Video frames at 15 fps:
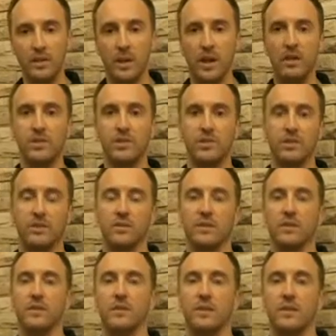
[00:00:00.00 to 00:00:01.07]
intelligent
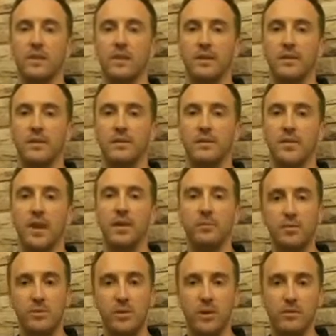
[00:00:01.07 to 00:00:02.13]
and
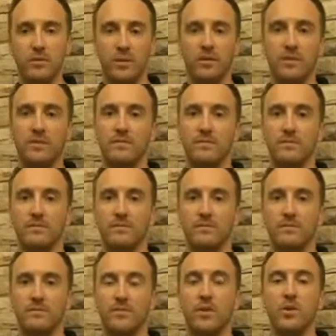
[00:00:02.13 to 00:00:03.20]
observant,
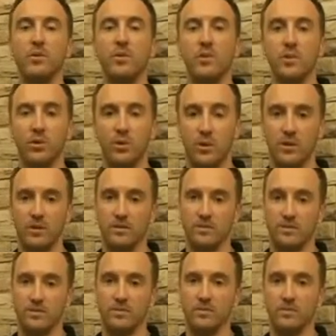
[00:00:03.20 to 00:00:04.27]
you'll look
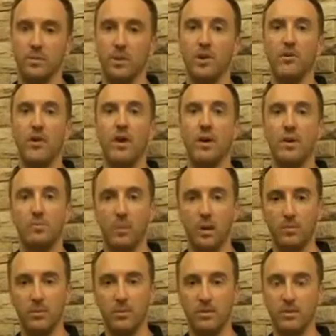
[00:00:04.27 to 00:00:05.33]
when you're out in
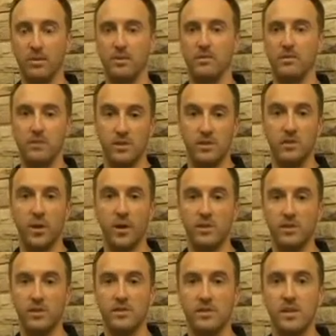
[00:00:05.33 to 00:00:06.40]
public
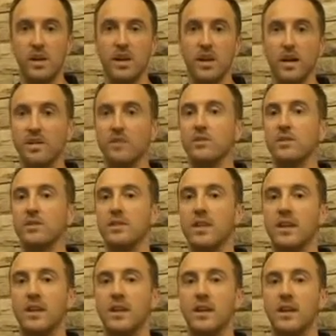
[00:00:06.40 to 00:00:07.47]
situations, and you'll
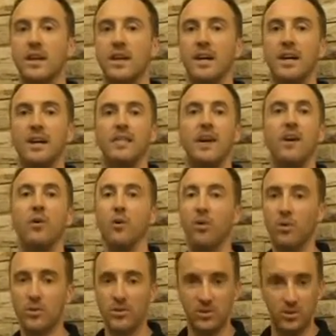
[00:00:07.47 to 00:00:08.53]
see that
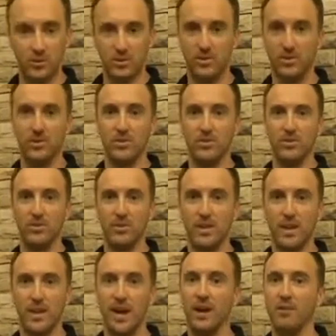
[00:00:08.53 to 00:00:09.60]
all sorts of
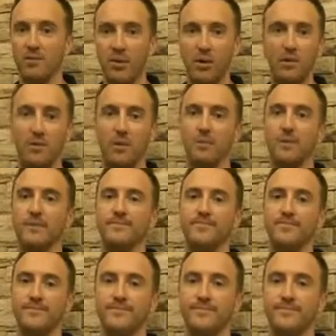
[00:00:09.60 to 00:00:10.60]
dudes have hot women.